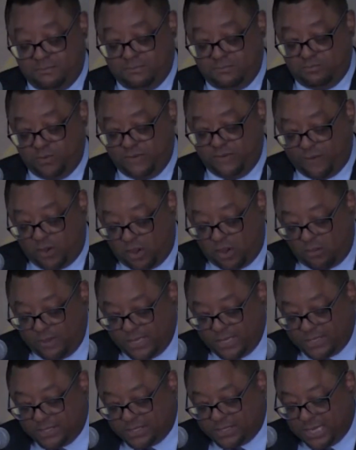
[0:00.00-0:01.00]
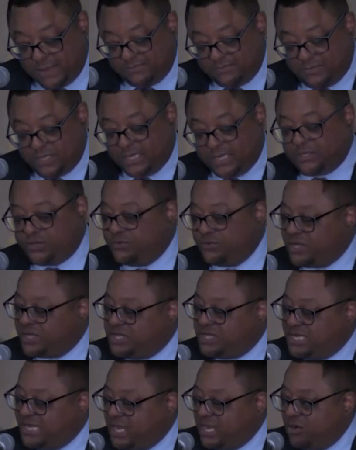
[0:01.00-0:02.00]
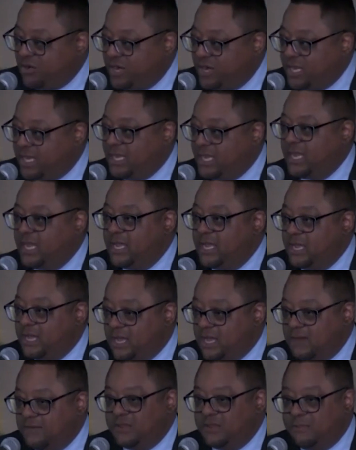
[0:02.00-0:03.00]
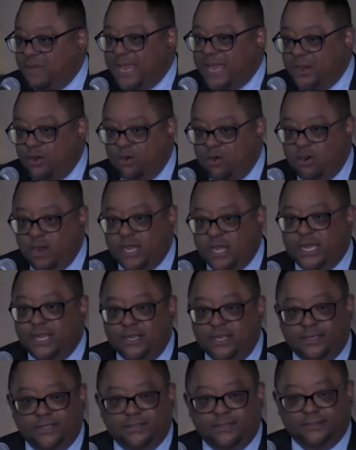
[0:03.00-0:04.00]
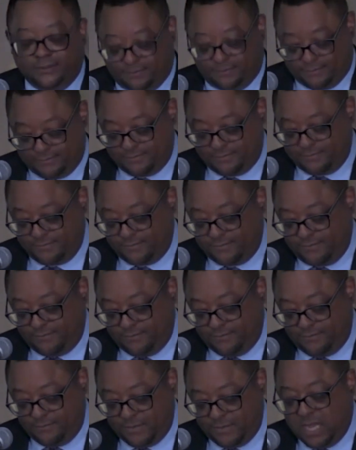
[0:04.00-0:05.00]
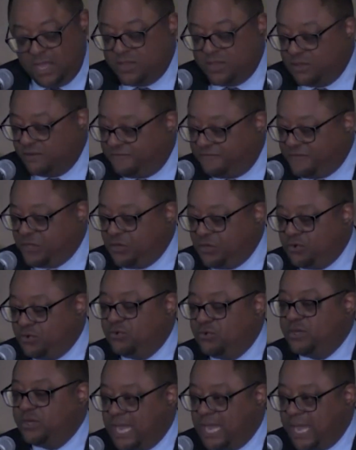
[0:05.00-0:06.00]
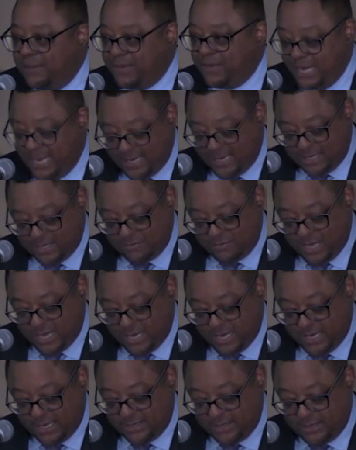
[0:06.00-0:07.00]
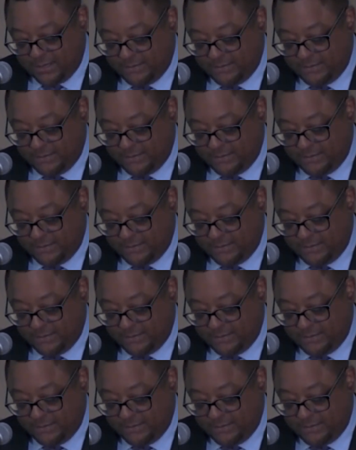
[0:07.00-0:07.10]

we've all been subject to the tyranny of the minority, the few dominating the many.